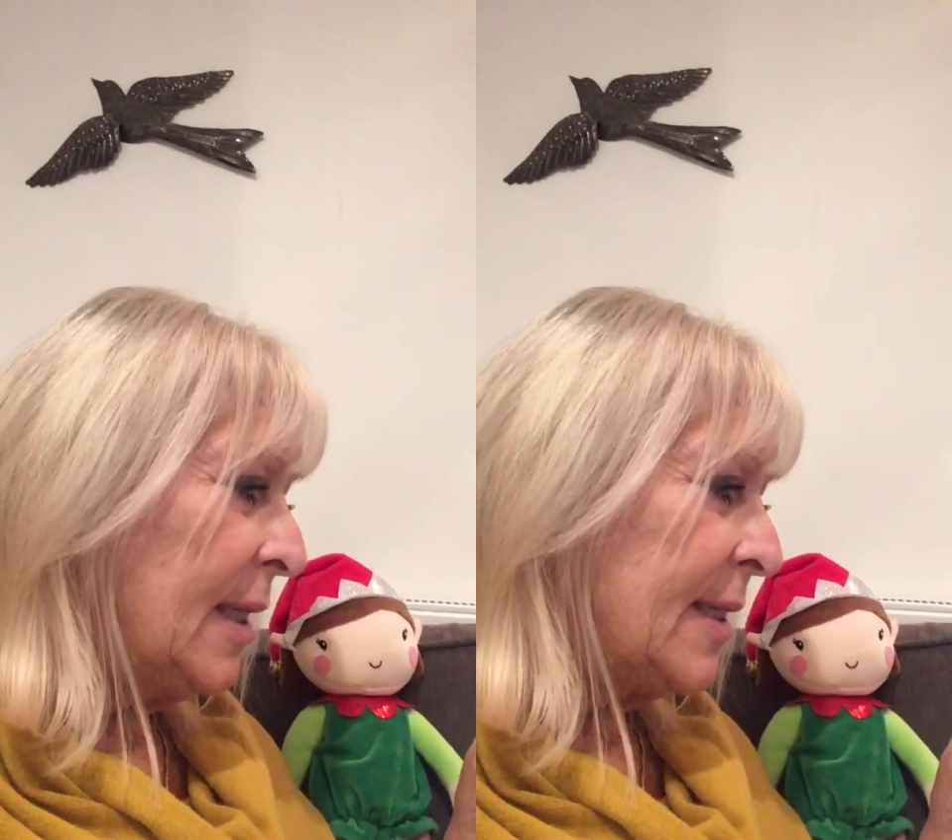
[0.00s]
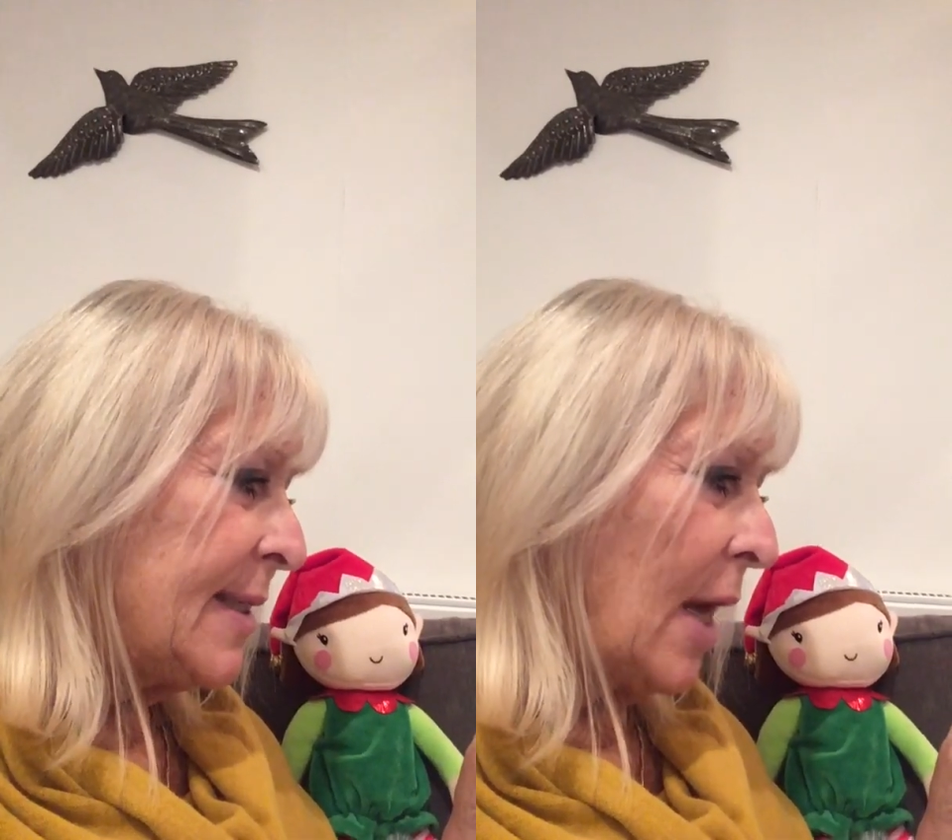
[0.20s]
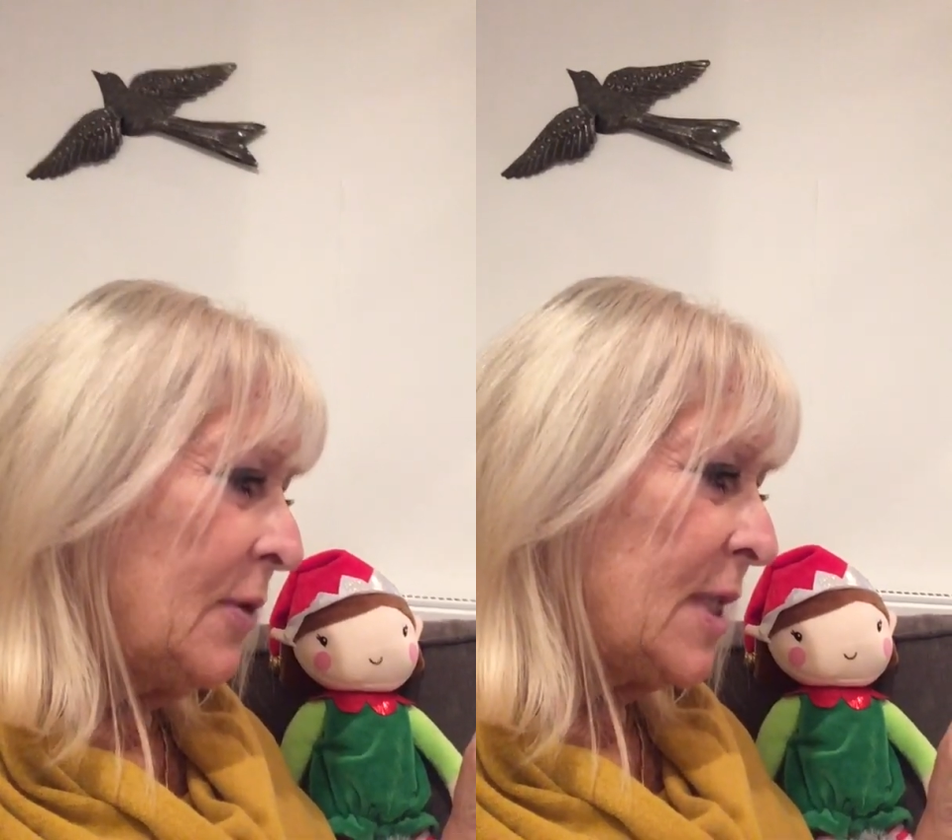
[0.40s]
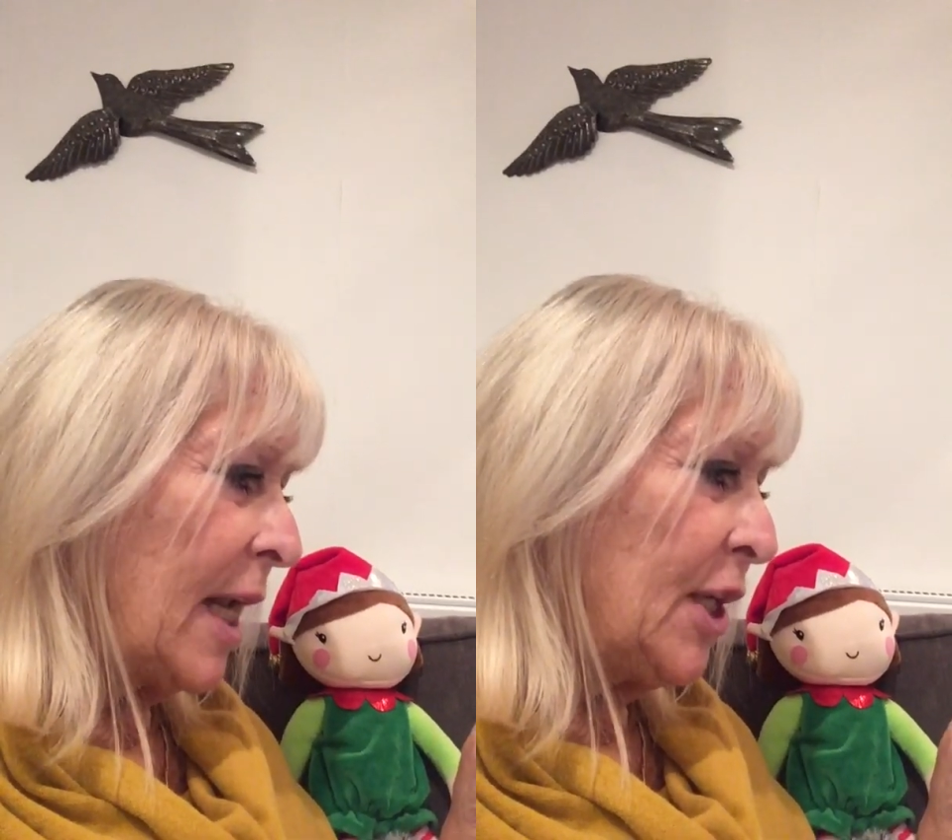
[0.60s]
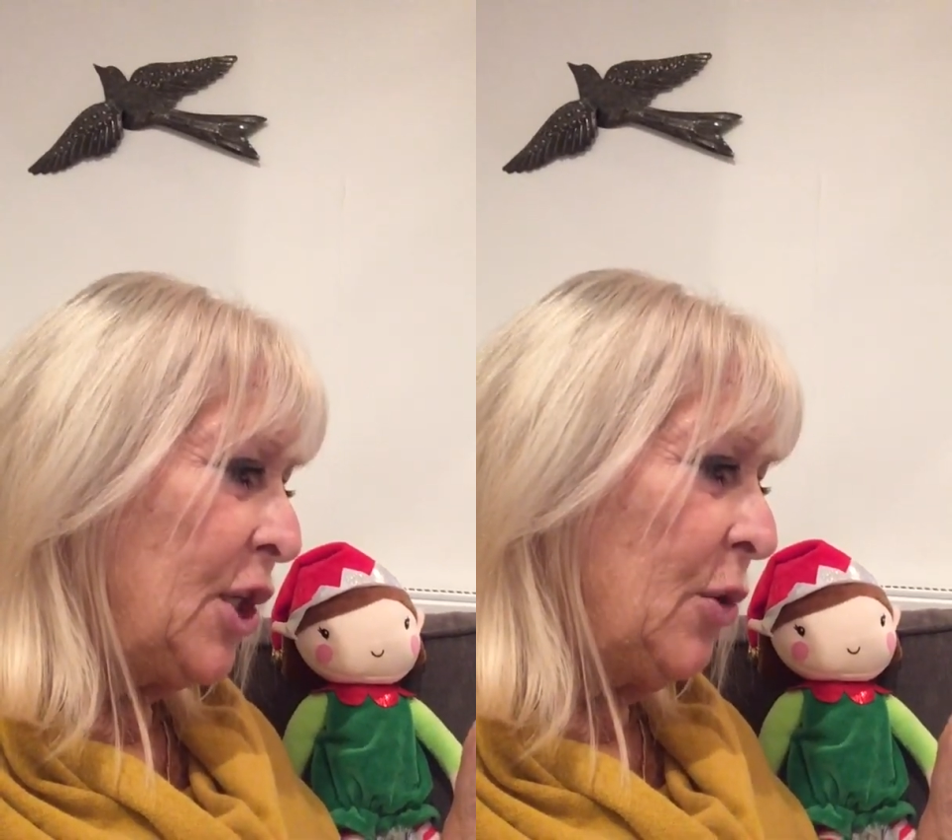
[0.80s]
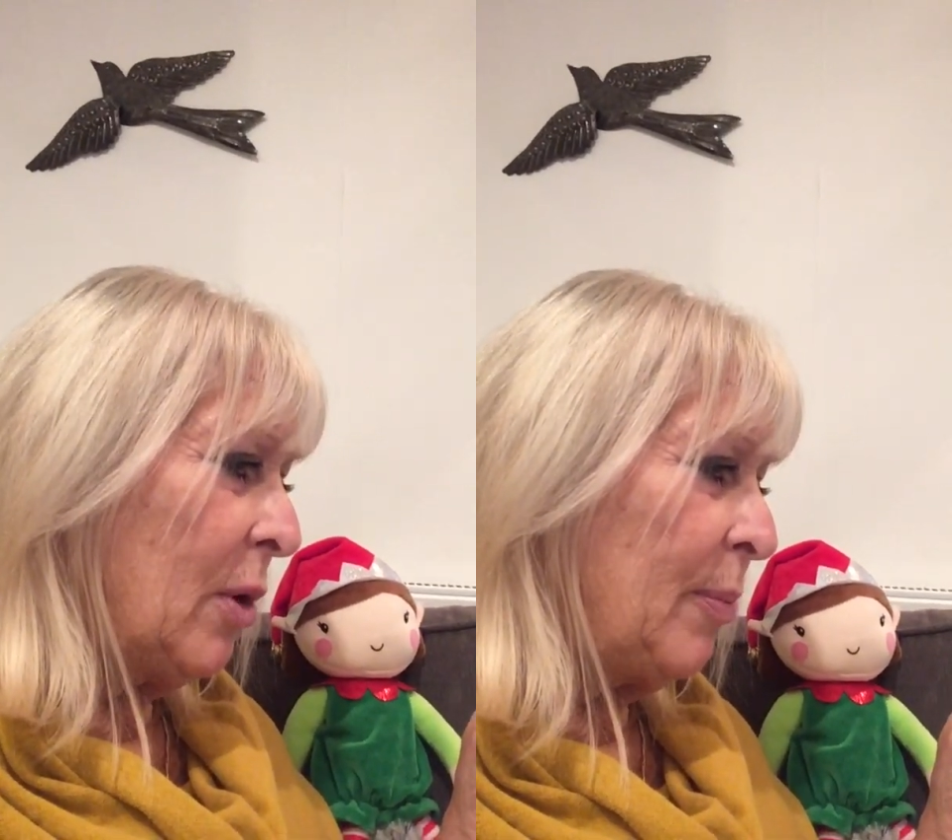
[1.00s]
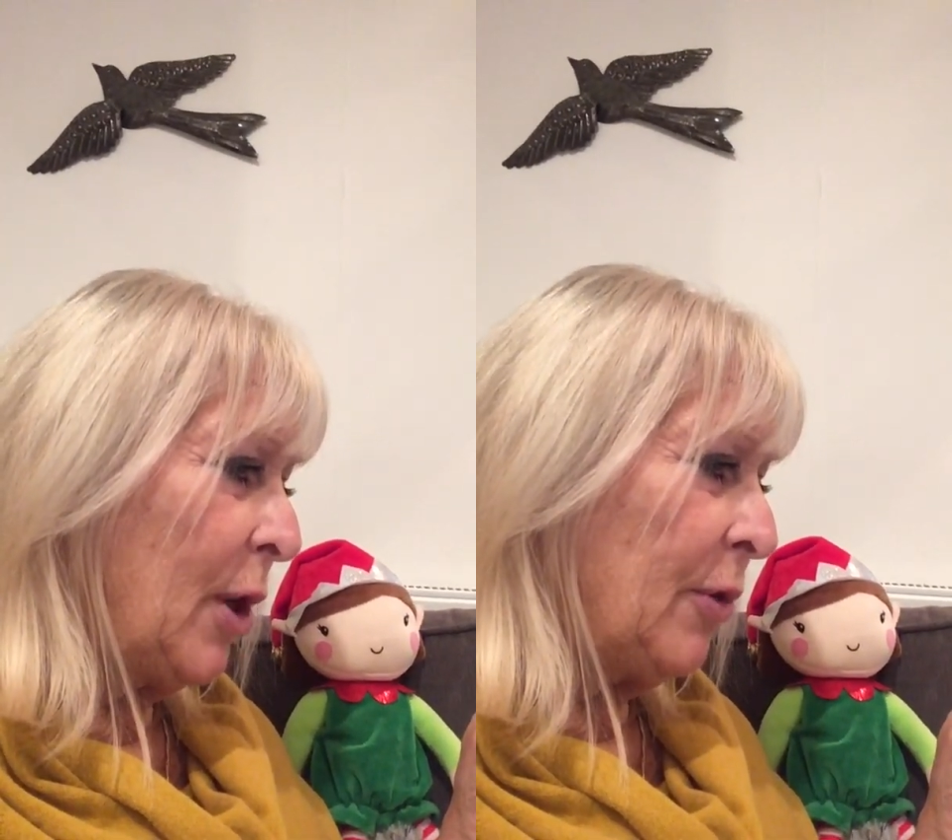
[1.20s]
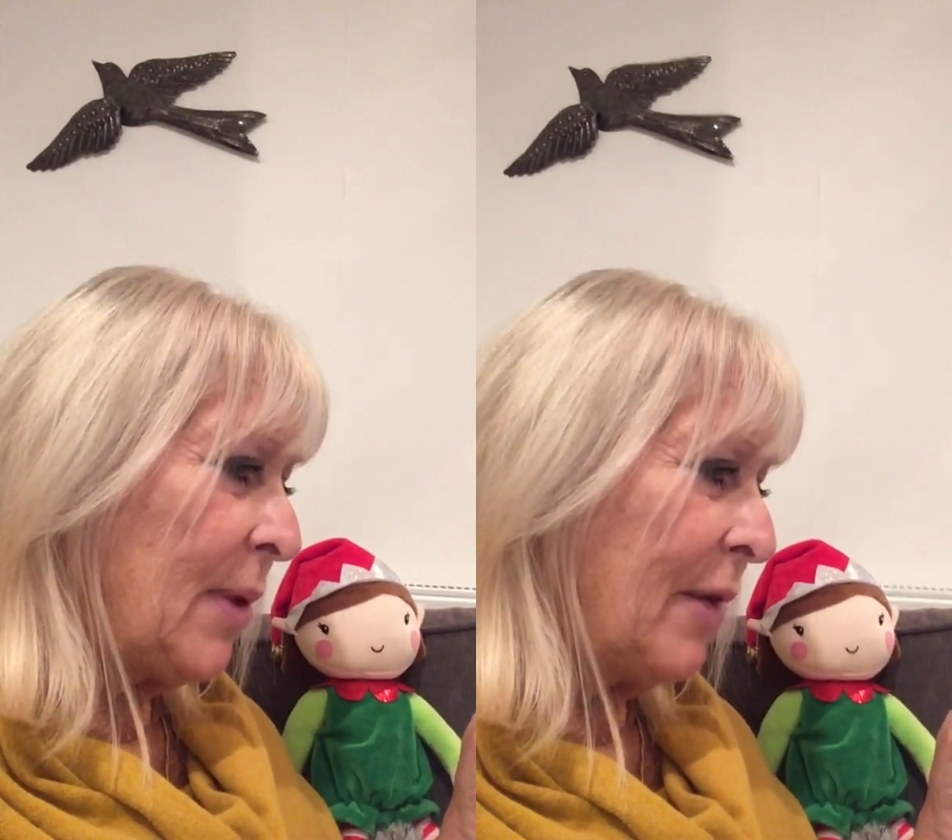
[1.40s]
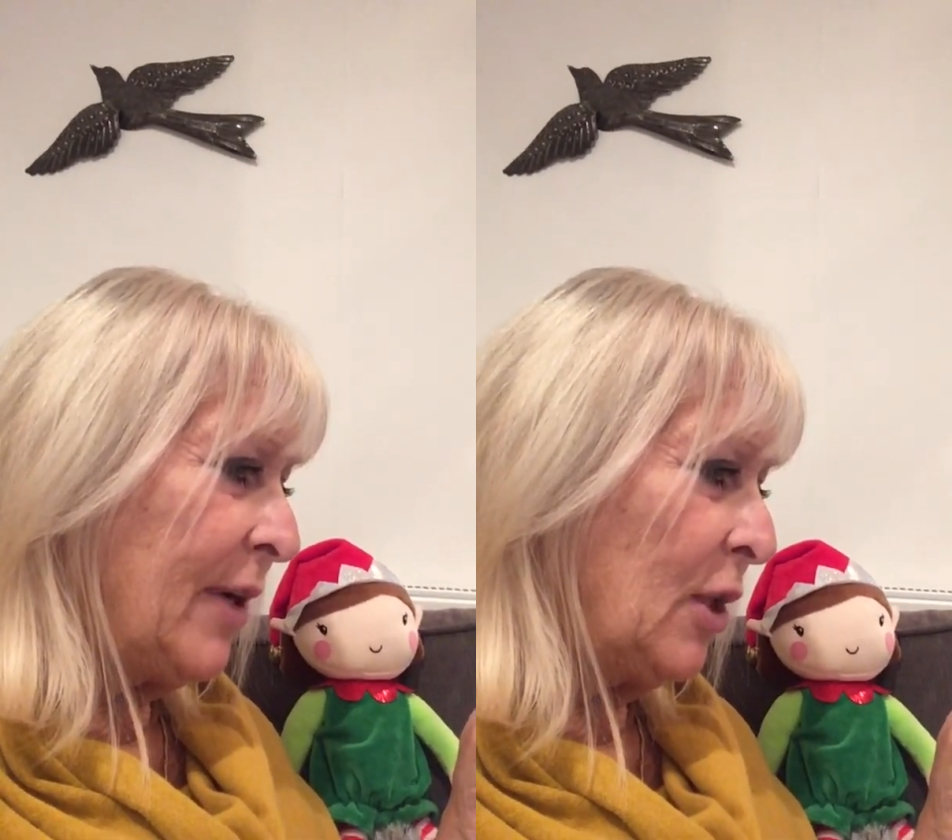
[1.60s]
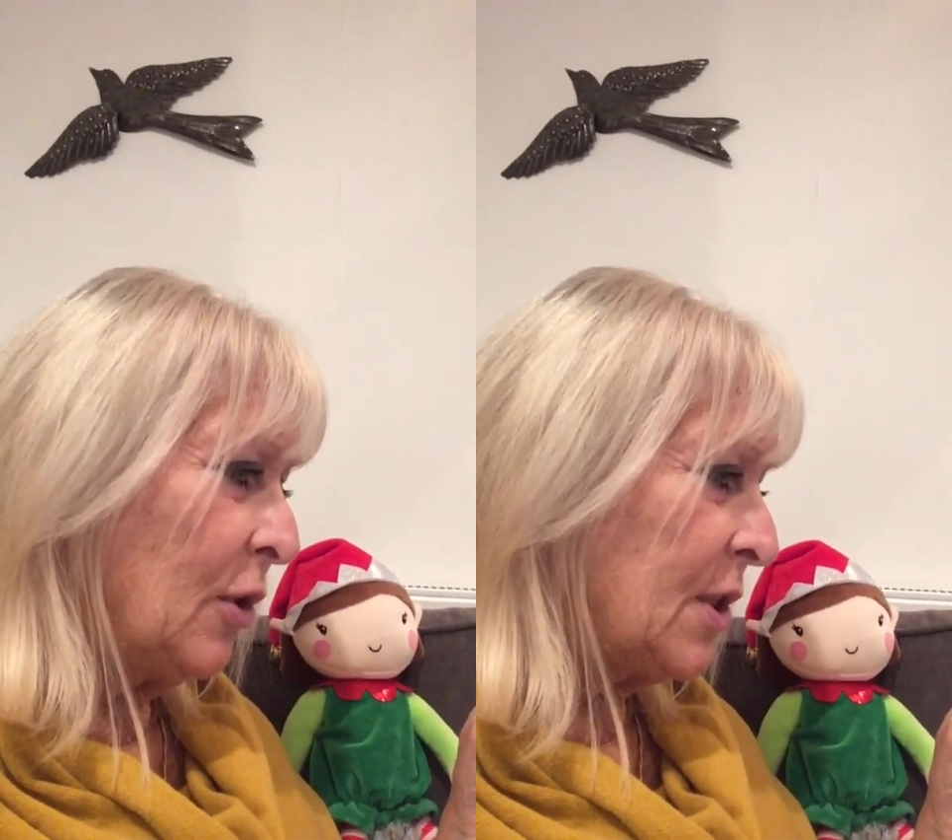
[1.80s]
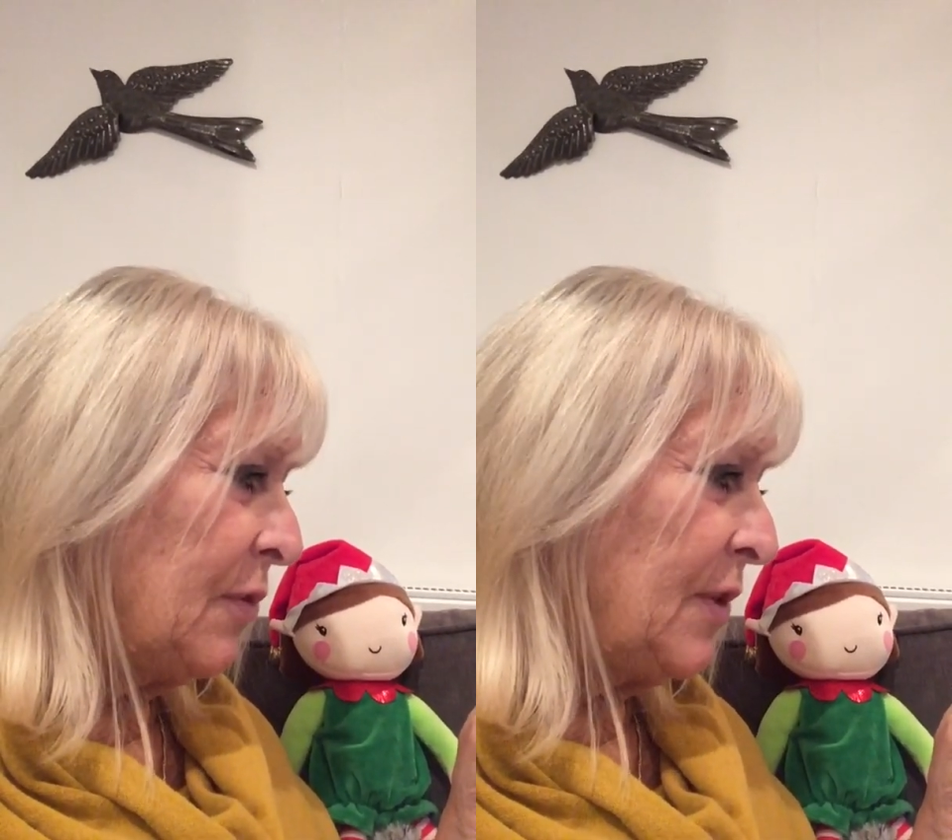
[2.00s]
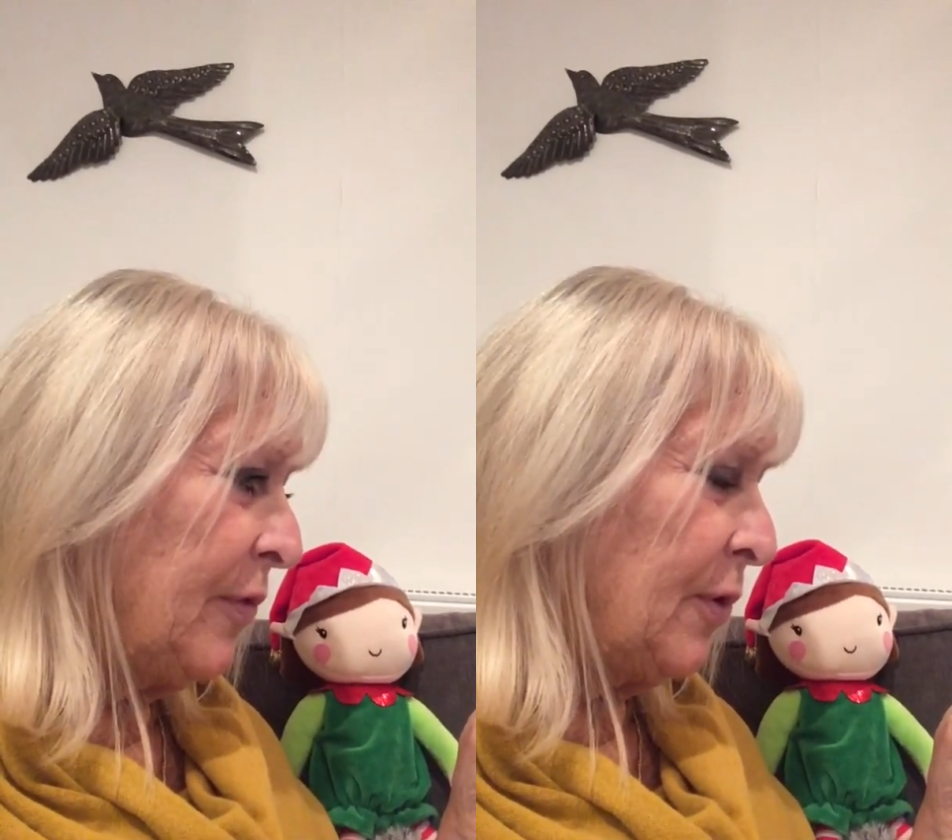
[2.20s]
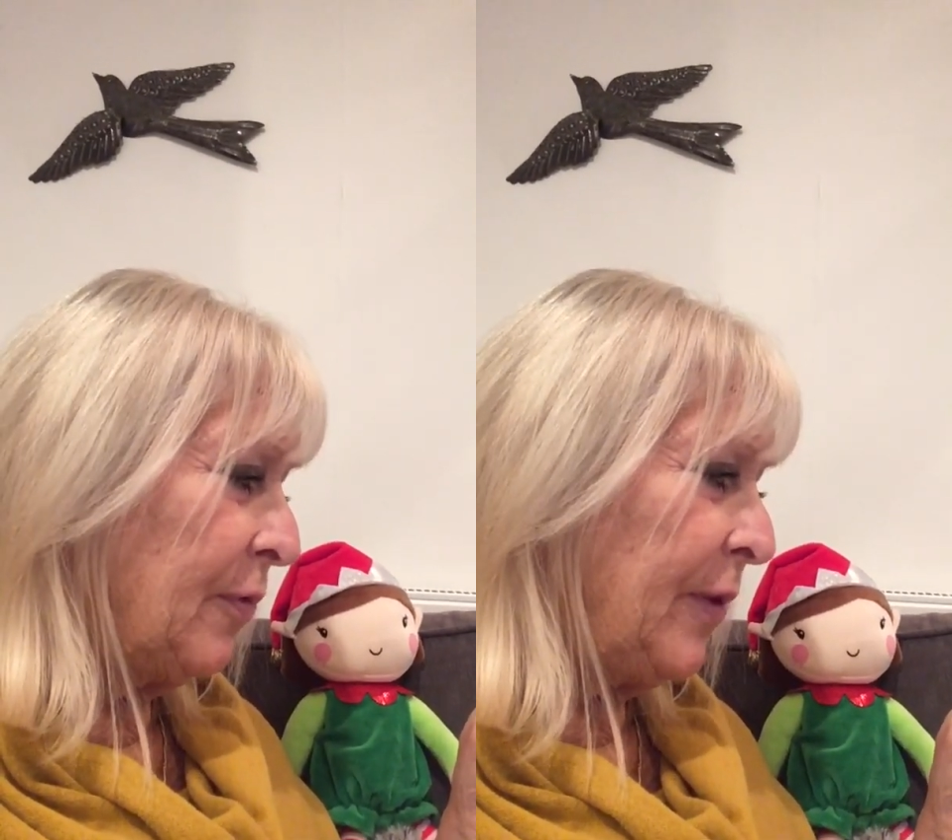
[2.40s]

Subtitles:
"Sounds like you are both having lots of different